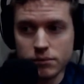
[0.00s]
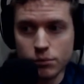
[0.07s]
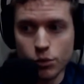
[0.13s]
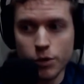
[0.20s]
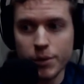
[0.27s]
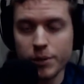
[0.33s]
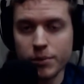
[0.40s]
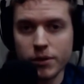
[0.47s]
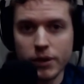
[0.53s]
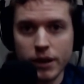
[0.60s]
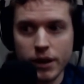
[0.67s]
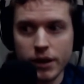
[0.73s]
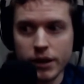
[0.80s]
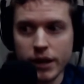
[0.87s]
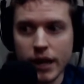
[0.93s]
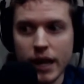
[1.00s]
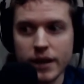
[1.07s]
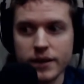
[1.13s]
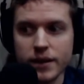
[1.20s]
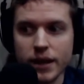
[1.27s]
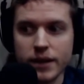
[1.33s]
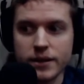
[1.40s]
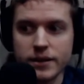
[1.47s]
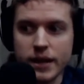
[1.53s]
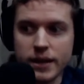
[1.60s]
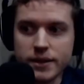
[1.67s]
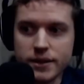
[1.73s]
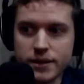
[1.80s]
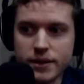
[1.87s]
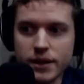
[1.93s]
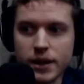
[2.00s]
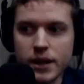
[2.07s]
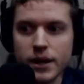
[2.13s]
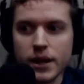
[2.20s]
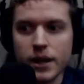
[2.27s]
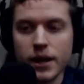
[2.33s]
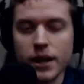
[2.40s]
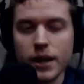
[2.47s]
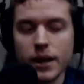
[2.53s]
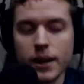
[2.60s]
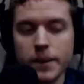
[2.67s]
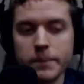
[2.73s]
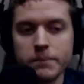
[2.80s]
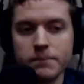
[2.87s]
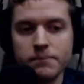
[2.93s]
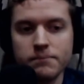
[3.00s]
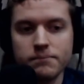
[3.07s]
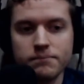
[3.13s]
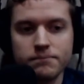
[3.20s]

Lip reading: More people like, hey, Sis, all